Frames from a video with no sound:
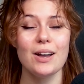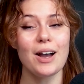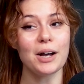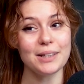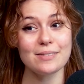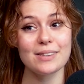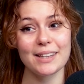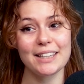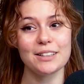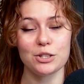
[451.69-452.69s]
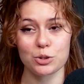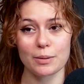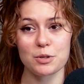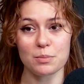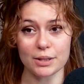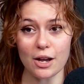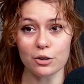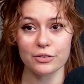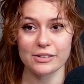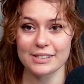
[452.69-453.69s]
I'll leave the link in the description below
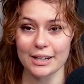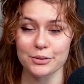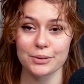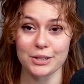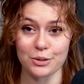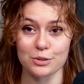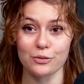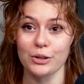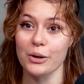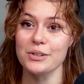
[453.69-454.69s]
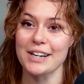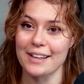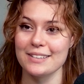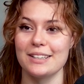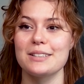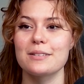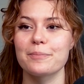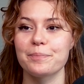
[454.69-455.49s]
for you to download and use for your own analysis.